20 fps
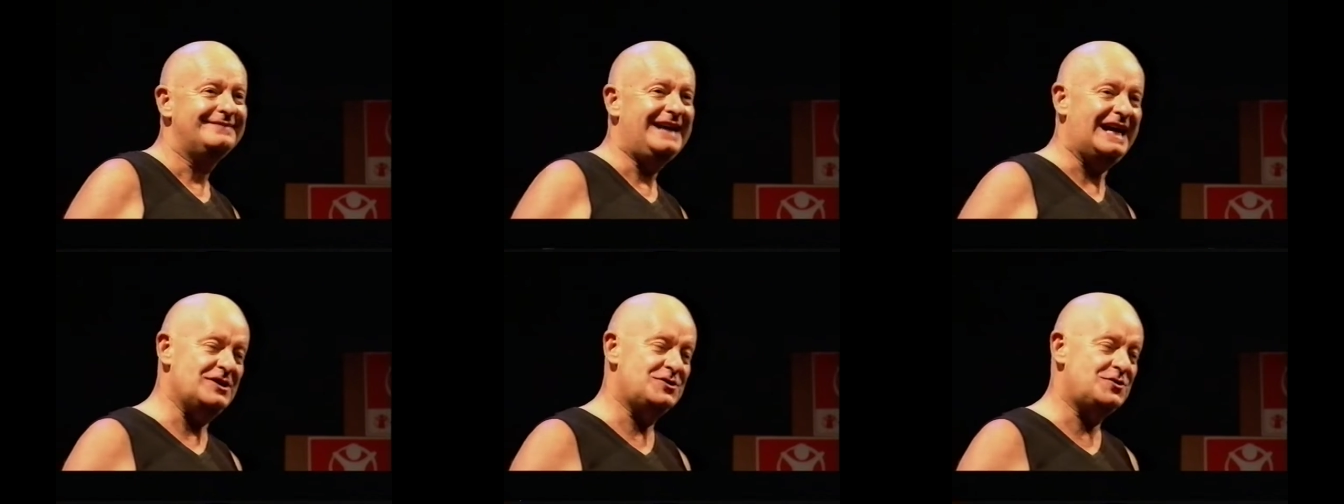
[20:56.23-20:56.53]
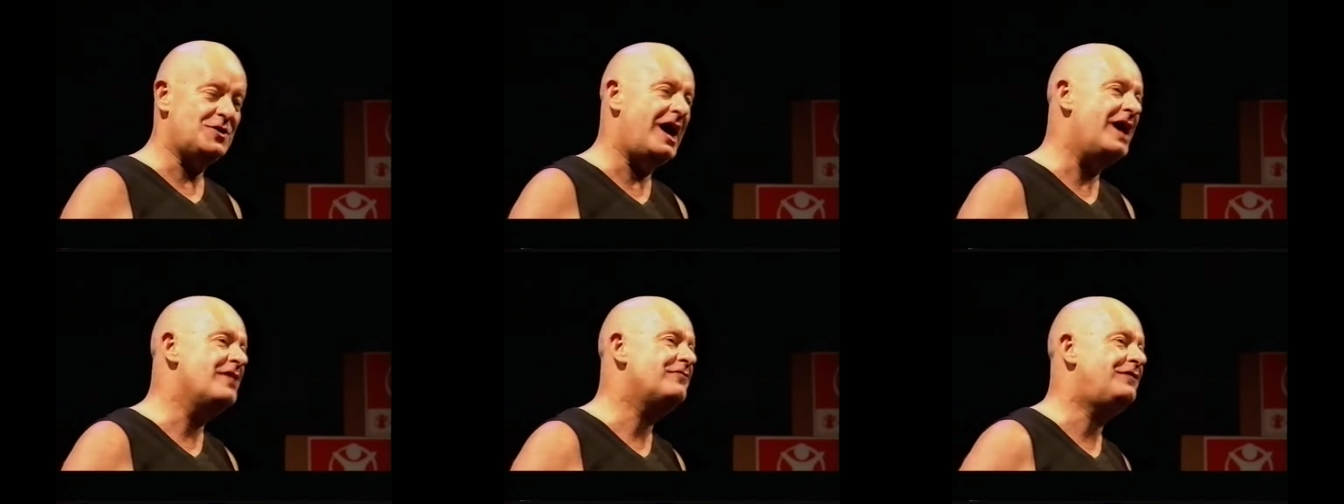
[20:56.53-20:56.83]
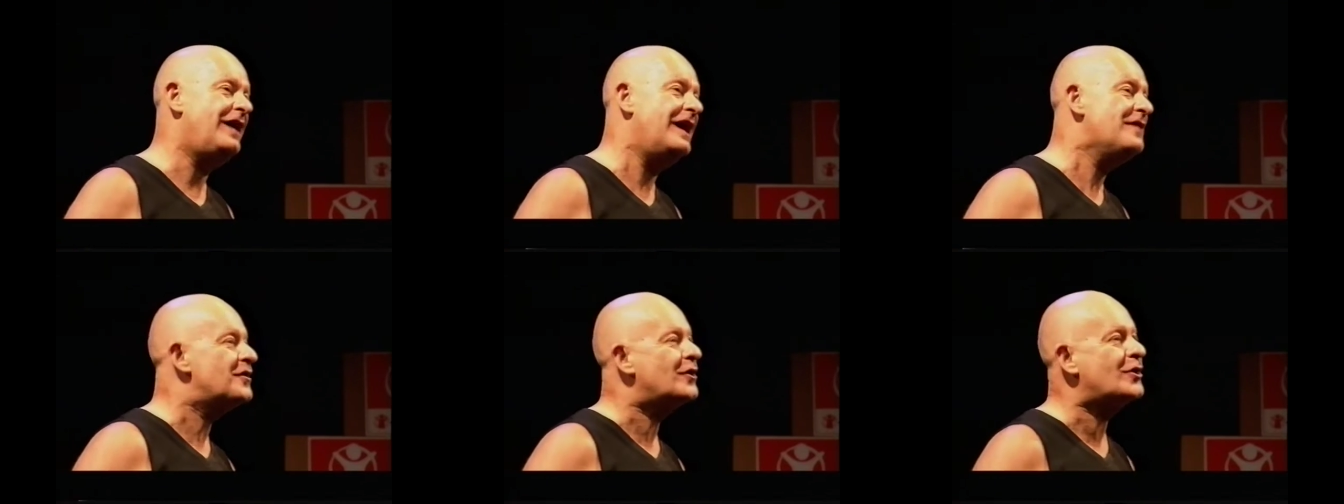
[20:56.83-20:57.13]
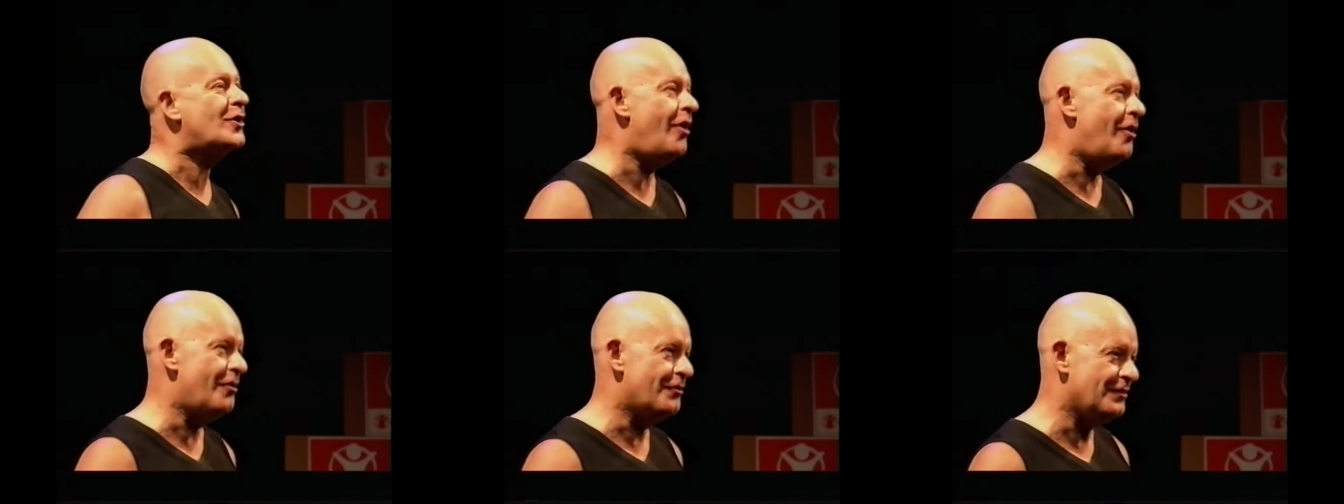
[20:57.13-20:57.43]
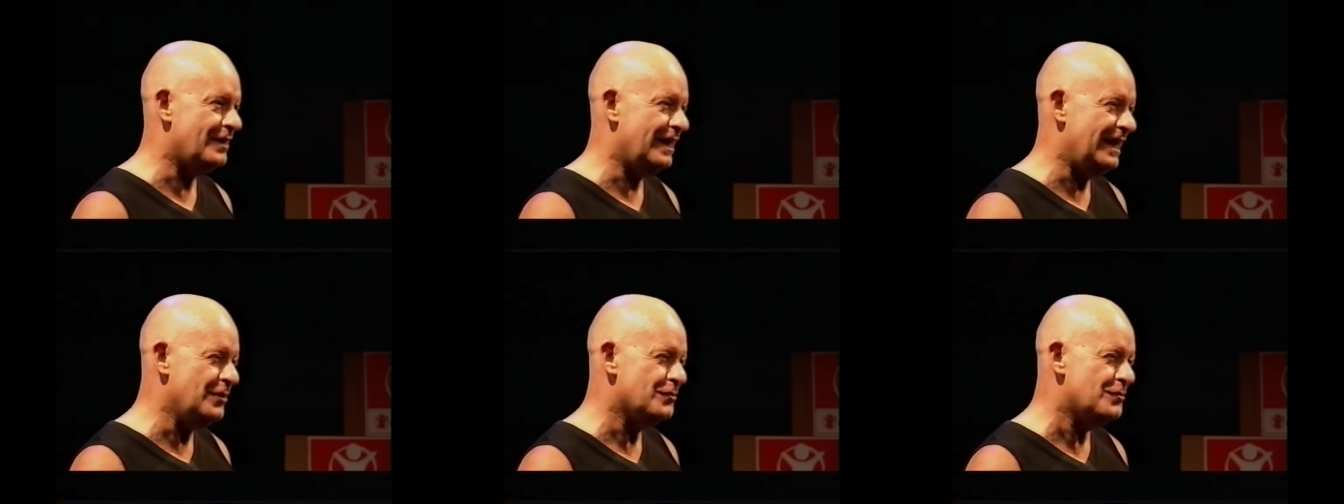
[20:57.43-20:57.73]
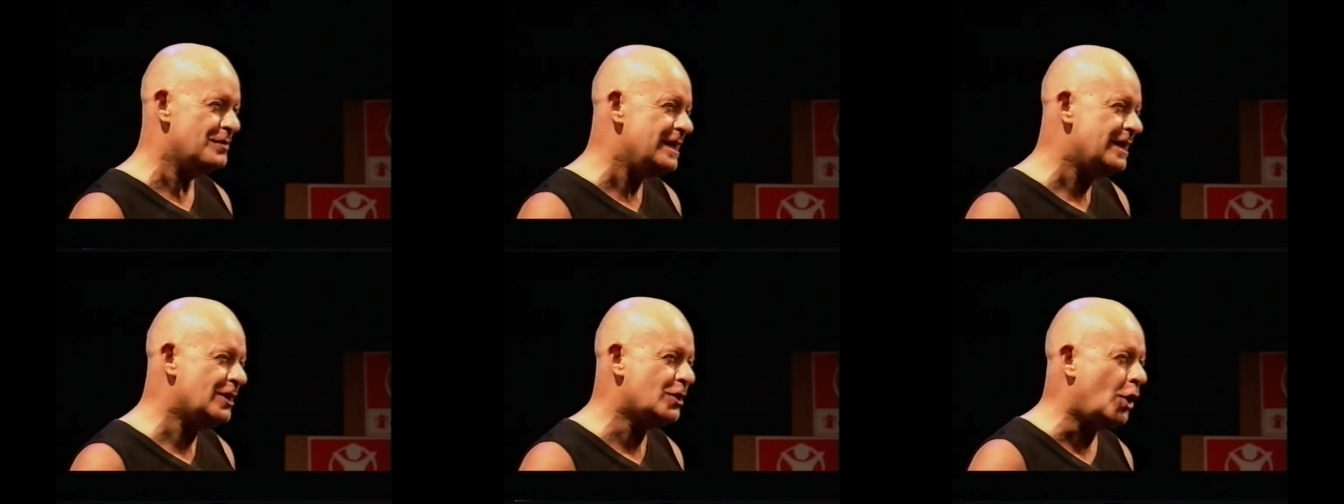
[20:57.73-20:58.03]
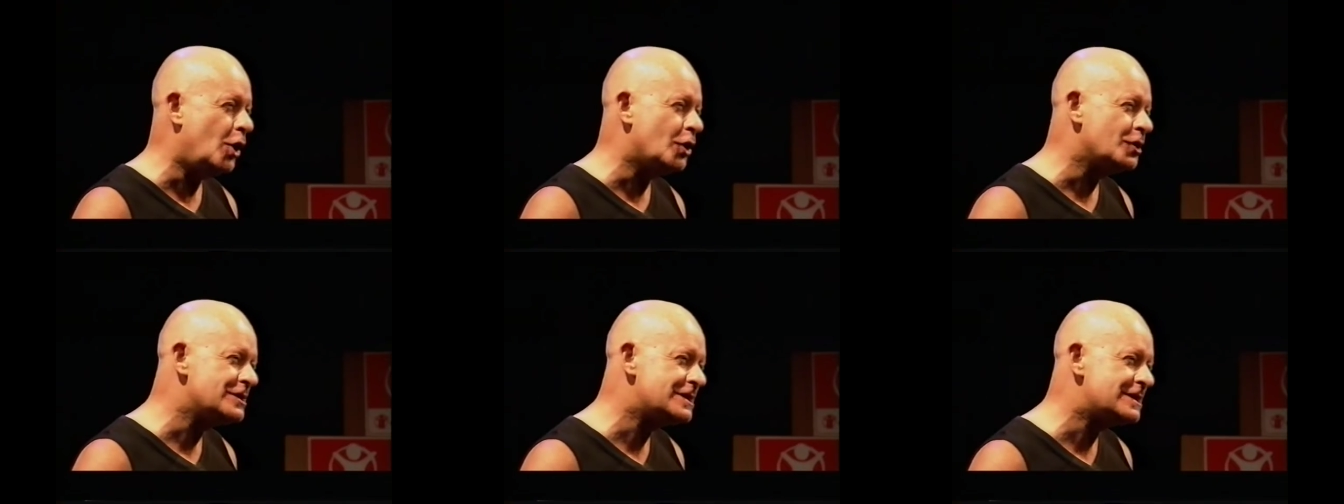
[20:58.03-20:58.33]
and try and find the con in
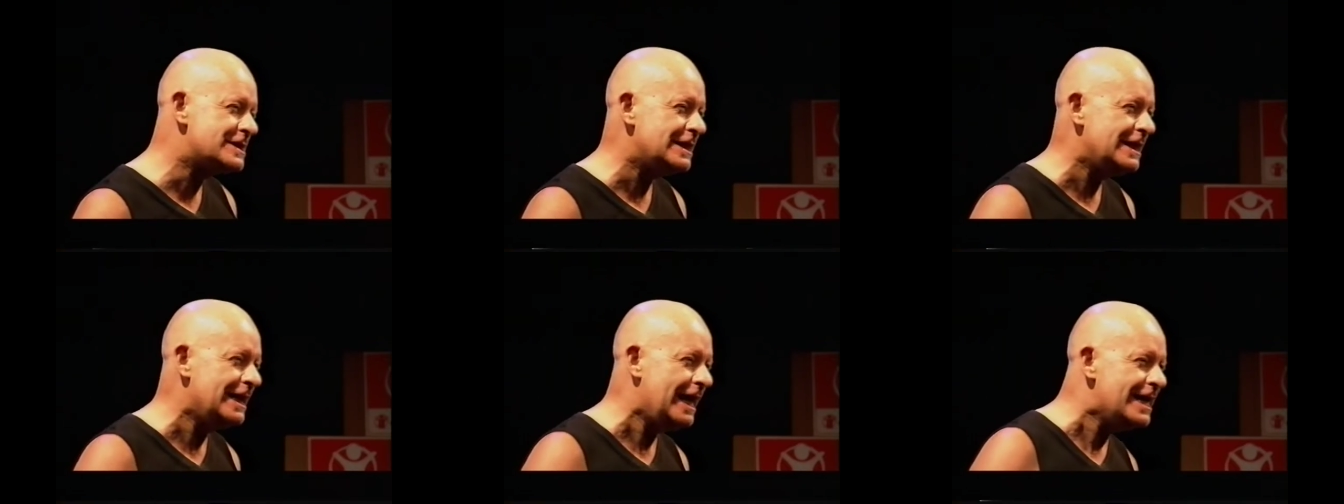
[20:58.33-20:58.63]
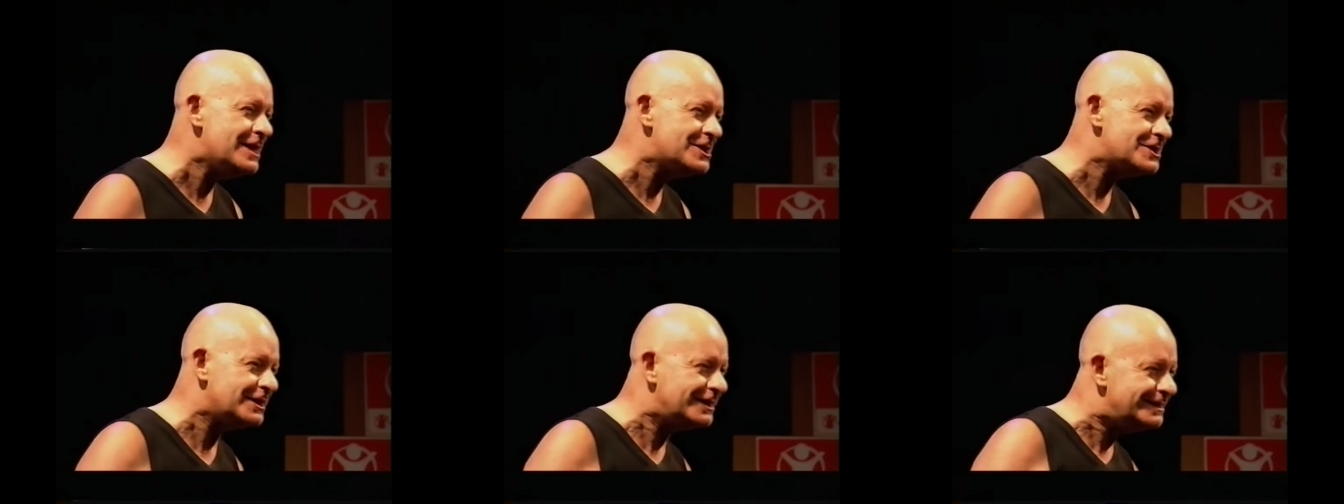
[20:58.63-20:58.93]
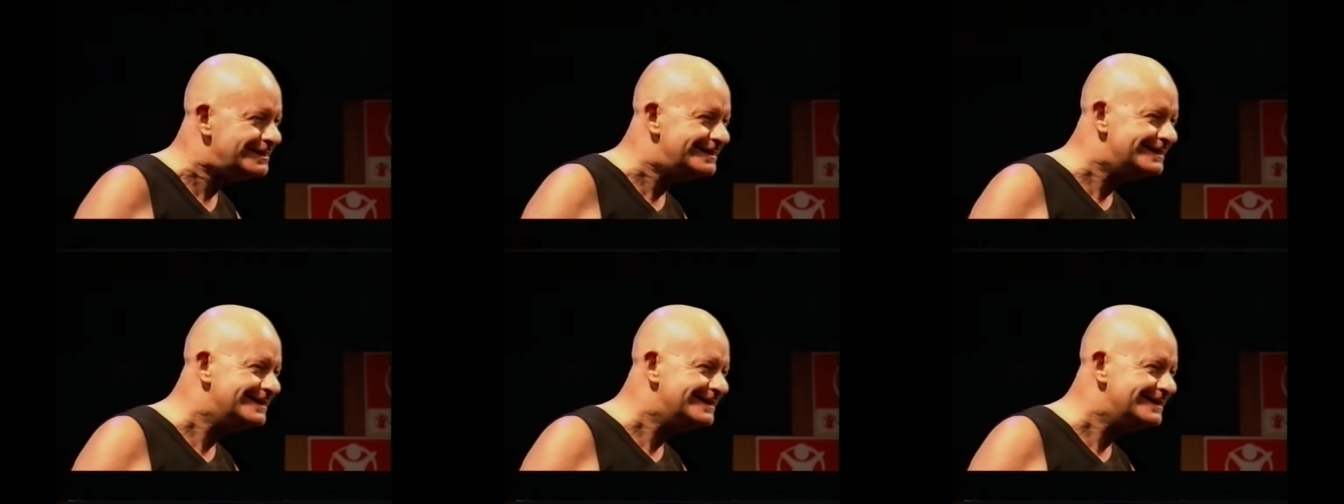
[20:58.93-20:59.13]
reconciliation.